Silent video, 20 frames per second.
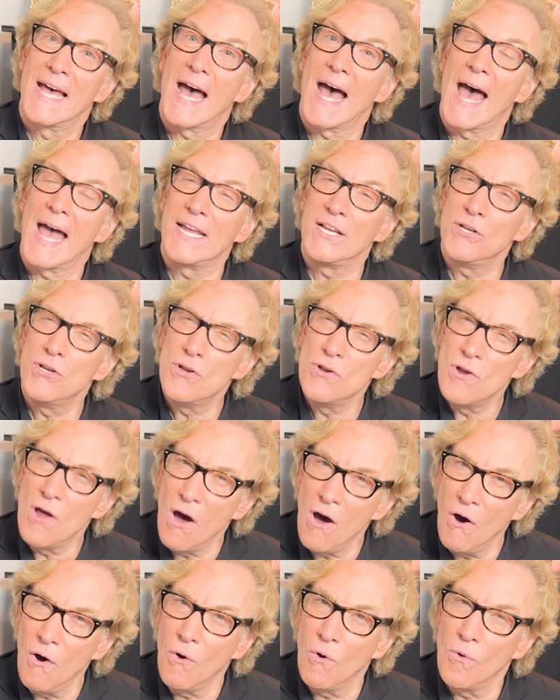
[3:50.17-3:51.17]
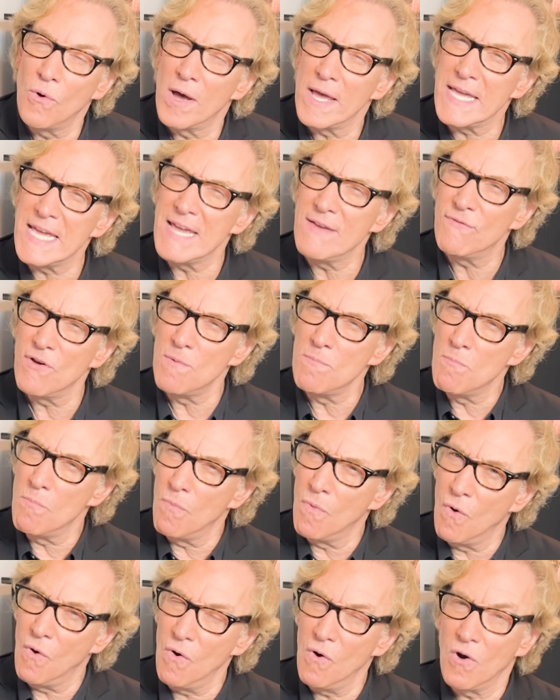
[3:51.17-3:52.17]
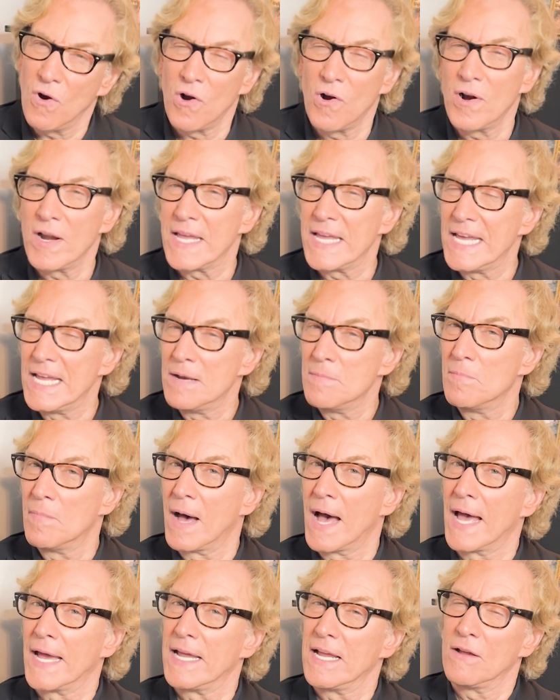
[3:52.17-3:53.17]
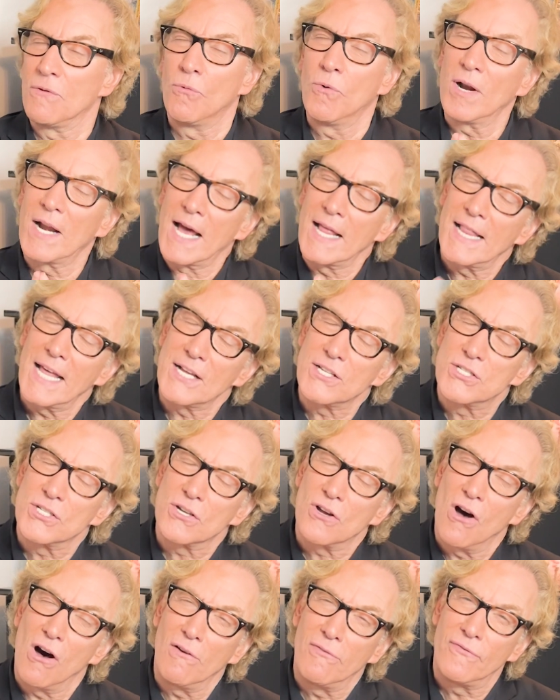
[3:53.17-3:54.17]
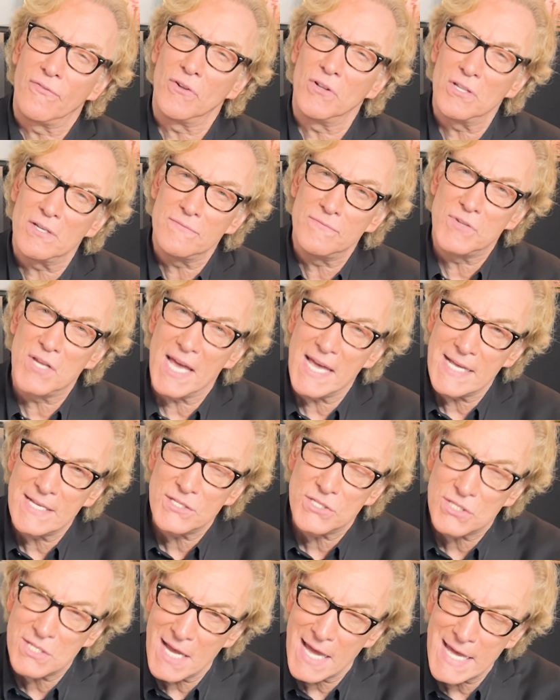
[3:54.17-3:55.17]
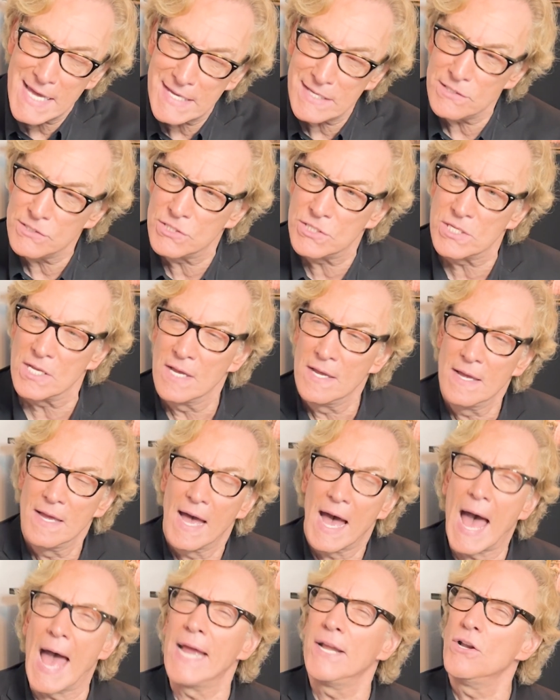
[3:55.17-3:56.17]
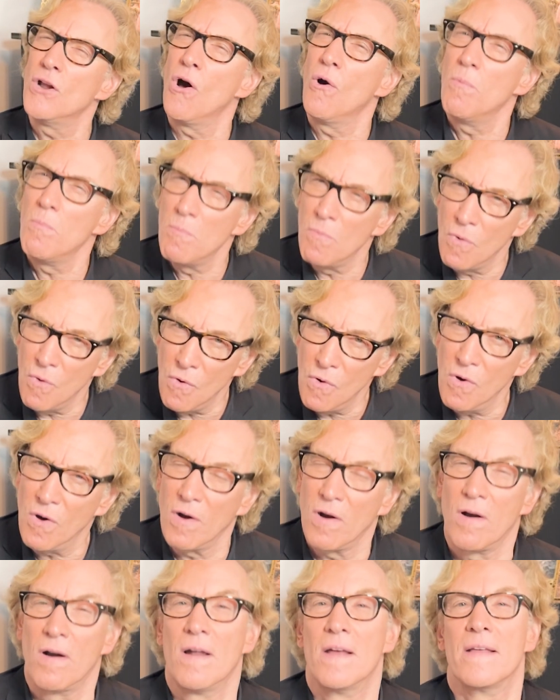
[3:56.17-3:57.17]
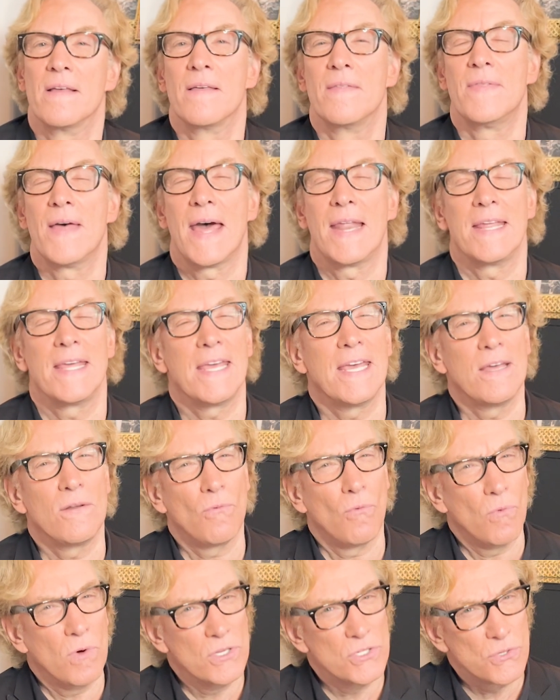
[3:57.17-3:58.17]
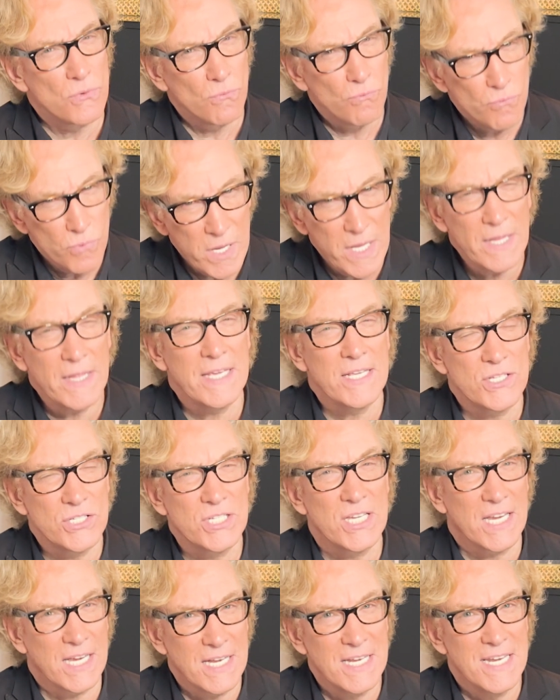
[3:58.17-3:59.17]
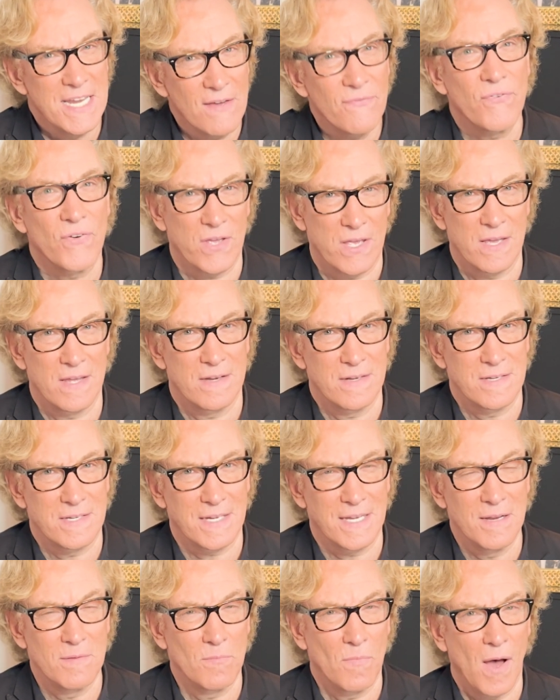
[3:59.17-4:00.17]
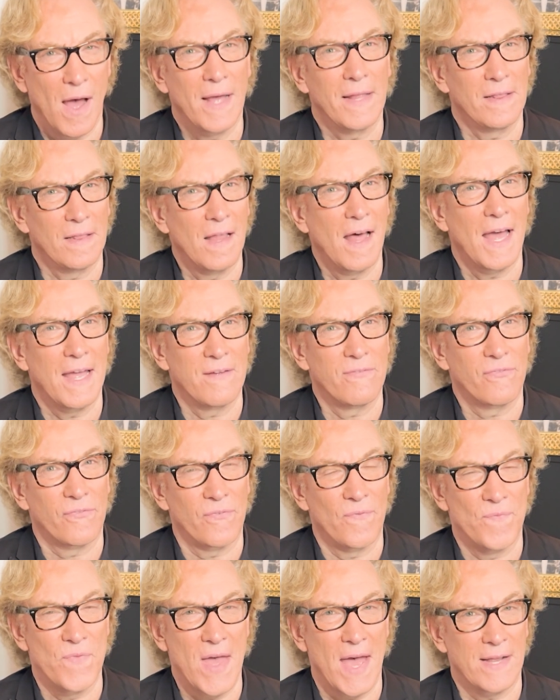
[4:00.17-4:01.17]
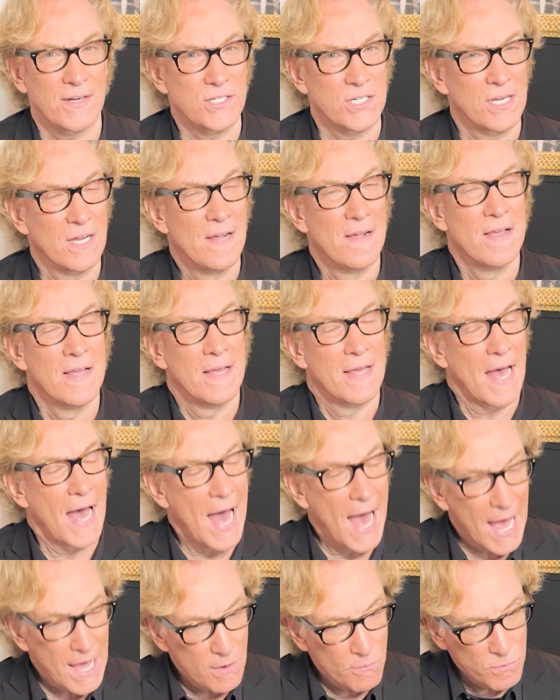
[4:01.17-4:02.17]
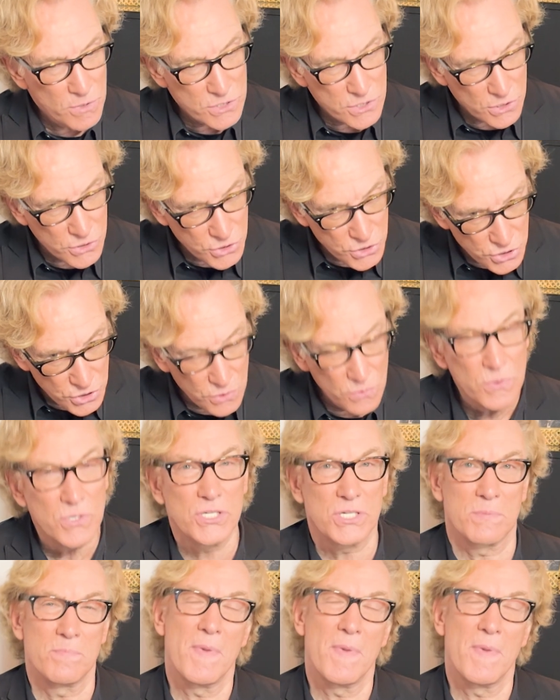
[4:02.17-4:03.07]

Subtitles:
I know even more in my, what I like to call full of days, I know more that it was really significant in my life that I was a Jewish